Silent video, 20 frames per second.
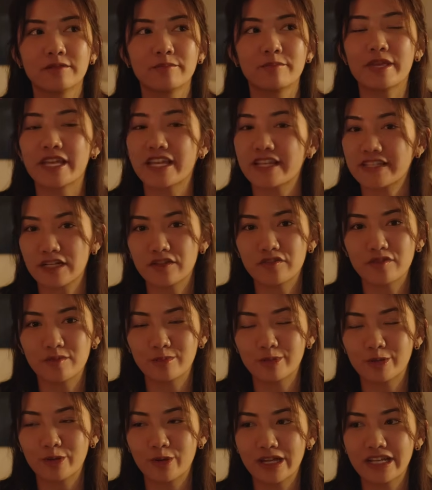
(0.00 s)
being
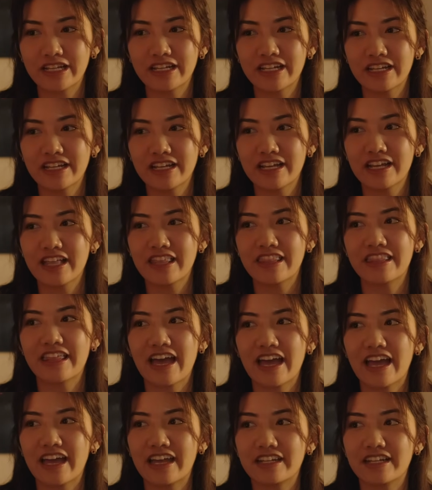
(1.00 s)
self-employed
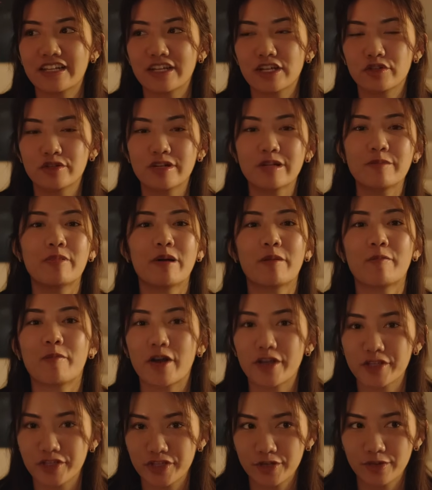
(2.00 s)
that creep up
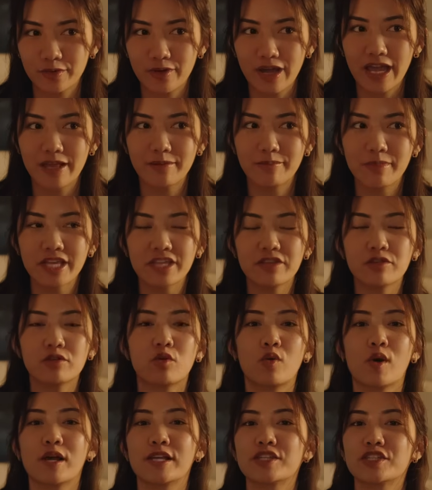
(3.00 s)
on you and make you
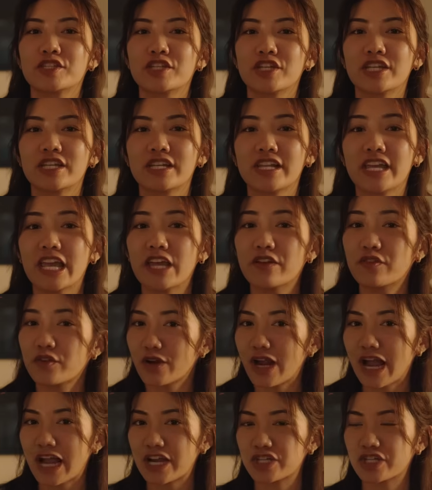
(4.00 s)
question if
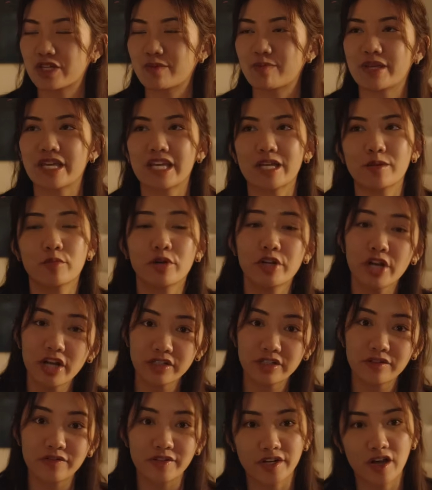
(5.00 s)
you're actually being
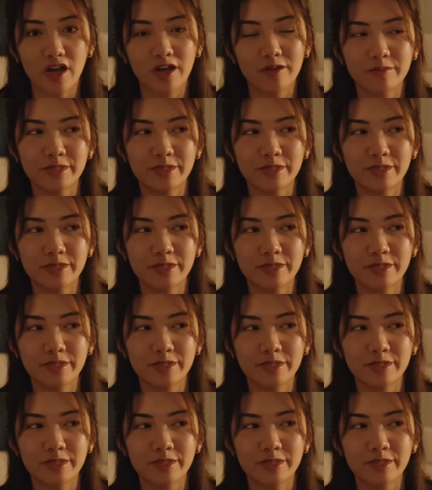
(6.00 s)
productive or not.